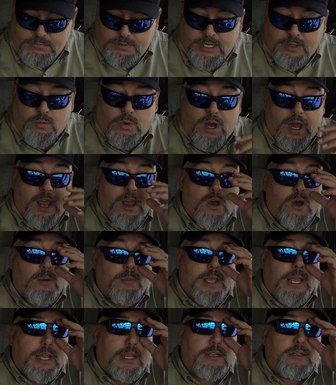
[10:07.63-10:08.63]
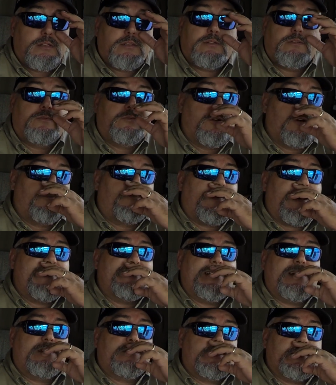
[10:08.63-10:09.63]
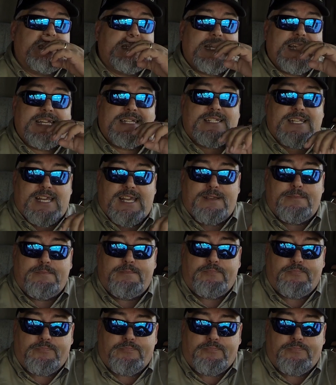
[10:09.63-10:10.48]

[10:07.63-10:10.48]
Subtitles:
in Wyoming for 5 hours in the daytime.